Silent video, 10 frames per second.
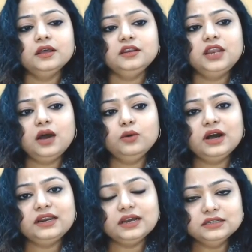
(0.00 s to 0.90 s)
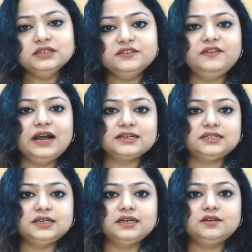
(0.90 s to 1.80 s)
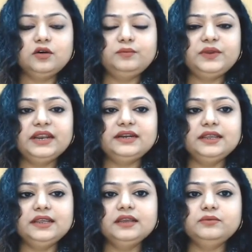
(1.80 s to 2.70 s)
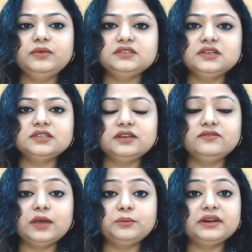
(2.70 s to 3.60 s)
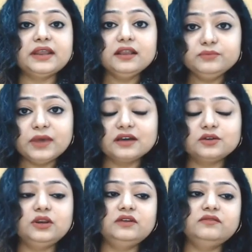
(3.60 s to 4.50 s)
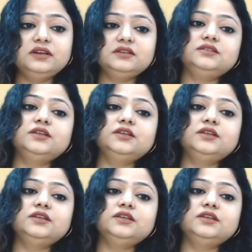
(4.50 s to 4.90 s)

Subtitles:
Now, another factor operating in business environment at macro level is